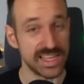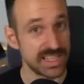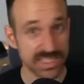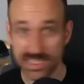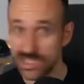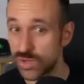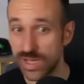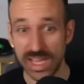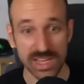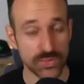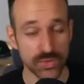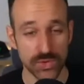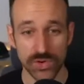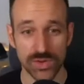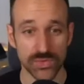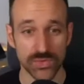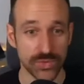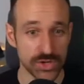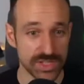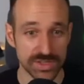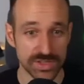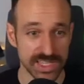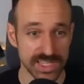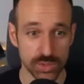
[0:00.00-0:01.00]
It is okay for
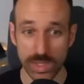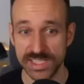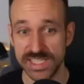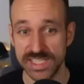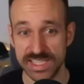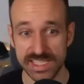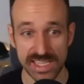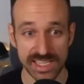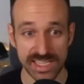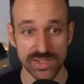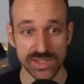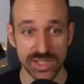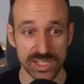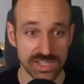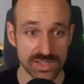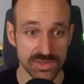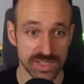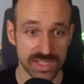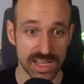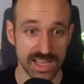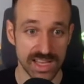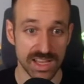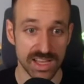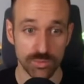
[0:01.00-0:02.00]
using it while testing. You can use
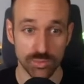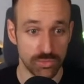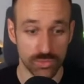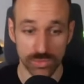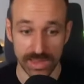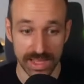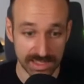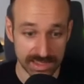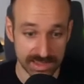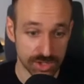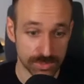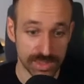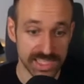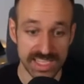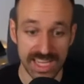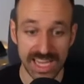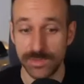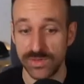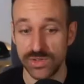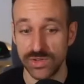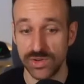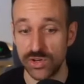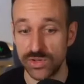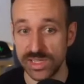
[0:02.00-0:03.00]
it like the complete time
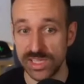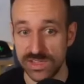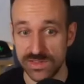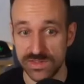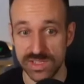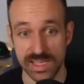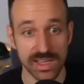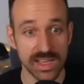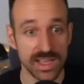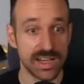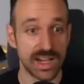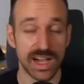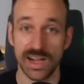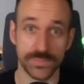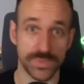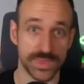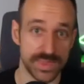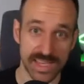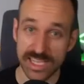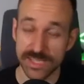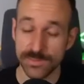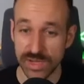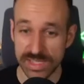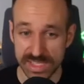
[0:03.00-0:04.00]
if you're only using
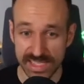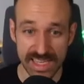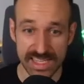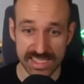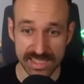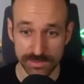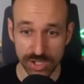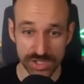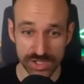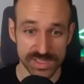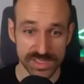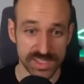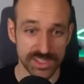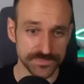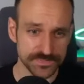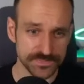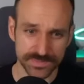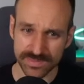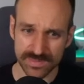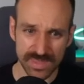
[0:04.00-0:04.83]
the Expo SDKs and modules here.